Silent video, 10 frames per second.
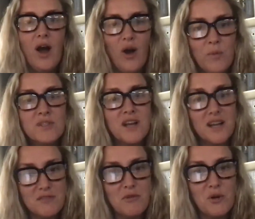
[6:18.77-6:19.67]
Almost
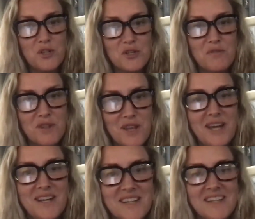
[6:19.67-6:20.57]
got divorced over that.